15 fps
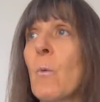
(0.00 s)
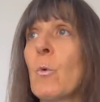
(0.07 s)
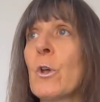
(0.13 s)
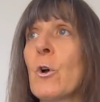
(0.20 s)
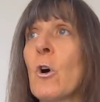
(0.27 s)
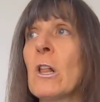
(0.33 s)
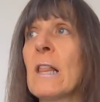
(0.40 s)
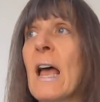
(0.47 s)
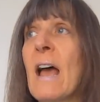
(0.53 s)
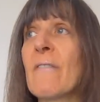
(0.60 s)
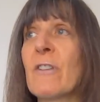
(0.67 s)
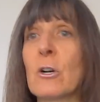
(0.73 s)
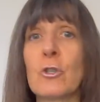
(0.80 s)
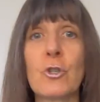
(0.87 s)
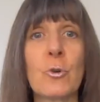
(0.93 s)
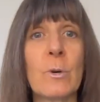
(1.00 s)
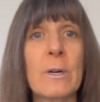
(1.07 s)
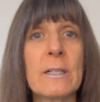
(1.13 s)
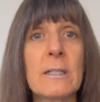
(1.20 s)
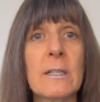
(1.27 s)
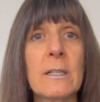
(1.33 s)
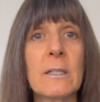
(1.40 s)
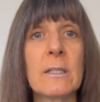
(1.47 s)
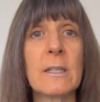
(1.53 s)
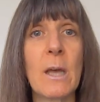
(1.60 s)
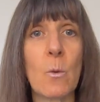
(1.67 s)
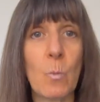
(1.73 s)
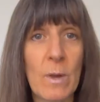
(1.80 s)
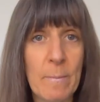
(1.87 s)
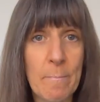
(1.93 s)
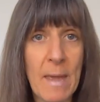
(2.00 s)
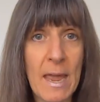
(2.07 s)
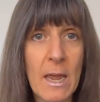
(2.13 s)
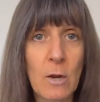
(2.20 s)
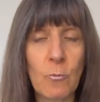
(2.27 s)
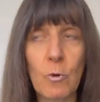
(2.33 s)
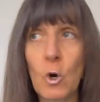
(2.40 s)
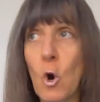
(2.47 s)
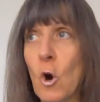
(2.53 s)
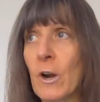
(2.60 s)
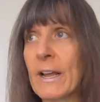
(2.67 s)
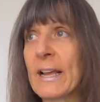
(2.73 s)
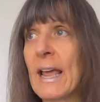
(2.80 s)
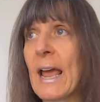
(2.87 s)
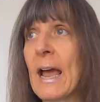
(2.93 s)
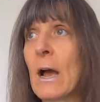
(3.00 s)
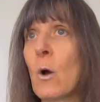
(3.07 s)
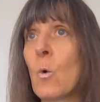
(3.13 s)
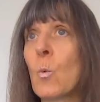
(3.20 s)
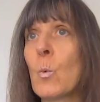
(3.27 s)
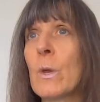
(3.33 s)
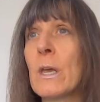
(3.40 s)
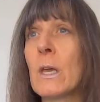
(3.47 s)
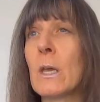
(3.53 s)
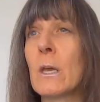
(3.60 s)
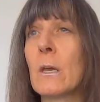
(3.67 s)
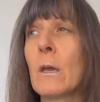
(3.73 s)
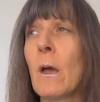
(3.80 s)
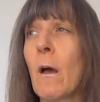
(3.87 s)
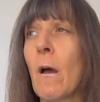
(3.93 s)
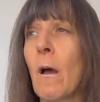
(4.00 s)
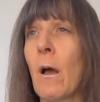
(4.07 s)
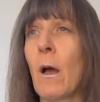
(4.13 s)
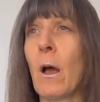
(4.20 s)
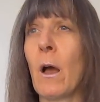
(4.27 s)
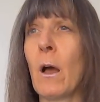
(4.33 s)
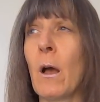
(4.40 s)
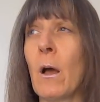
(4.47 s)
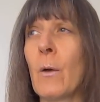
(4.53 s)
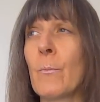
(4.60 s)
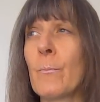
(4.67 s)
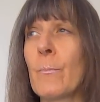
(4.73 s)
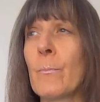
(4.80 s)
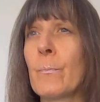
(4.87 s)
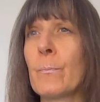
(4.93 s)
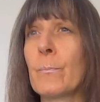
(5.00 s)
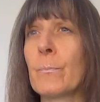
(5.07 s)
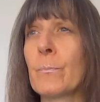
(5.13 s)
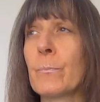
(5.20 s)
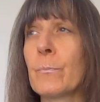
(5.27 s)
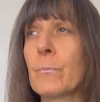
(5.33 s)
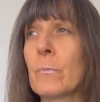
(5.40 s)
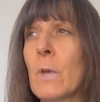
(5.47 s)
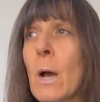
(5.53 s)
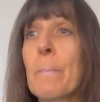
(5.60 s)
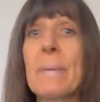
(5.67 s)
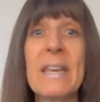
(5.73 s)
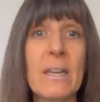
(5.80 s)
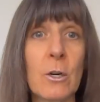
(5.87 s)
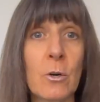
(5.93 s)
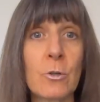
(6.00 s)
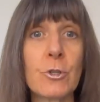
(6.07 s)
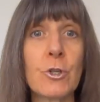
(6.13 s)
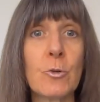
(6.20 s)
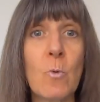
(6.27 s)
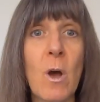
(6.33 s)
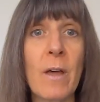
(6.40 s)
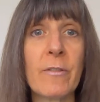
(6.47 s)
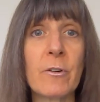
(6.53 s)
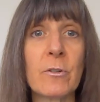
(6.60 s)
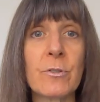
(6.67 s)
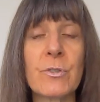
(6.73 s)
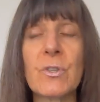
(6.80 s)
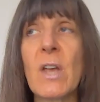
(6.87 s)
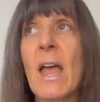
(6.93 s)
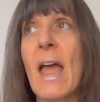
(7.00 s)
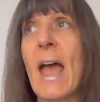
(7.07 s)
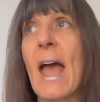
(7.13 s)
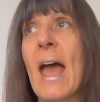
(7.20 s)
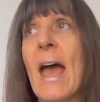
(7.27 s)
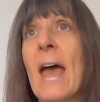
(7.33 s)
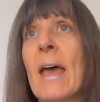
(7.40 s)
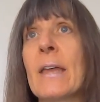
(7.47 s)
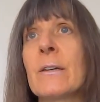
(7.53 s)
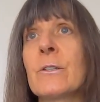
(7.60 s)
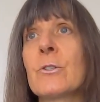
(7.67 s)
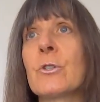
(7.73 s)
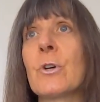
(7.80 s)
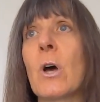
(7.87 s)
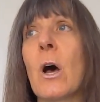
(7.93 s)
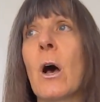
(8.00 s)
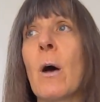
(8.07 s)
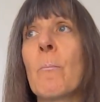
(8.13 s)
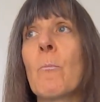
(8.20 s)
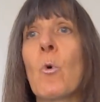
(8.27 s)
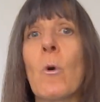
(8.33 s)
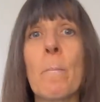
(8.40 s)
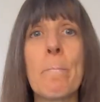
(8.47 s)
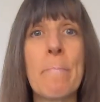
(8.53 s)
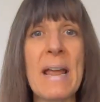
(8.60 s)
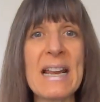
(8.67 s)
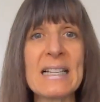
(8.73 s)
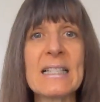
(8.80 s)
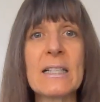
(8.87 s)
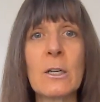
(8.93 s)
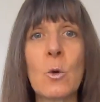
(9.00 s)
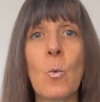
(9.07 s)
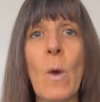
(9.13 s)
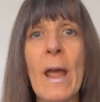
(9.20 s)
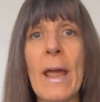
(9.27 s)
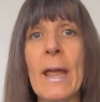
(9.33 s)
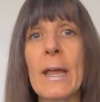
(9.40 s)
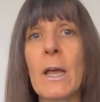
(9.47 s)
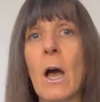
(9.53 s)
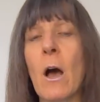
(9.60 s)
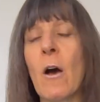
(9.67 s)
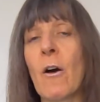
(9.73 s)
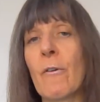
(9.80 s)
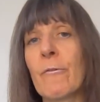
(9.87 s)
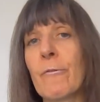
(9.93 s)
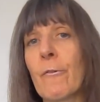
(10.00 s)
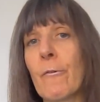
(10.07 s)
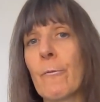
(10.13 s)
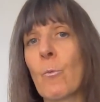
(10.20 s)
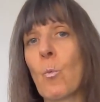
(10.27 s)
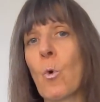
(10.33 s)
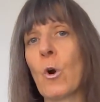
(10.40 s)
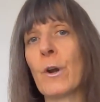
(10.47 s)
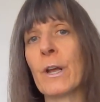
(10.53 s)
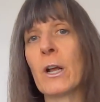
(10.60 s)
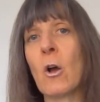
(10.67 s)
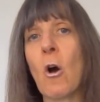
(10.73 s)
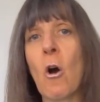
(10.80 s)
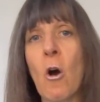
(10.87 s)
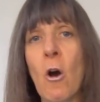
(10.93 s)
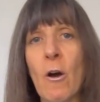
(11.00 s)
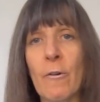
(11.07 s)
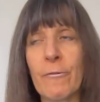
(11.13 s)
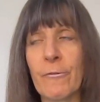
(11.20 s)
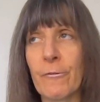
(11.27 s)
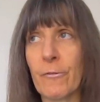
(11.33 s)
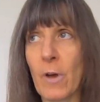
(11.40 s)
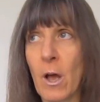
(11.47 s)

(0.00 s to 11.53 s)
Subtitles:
We all have our choices that we make regarding how we appear to others. And a more basic way of warding off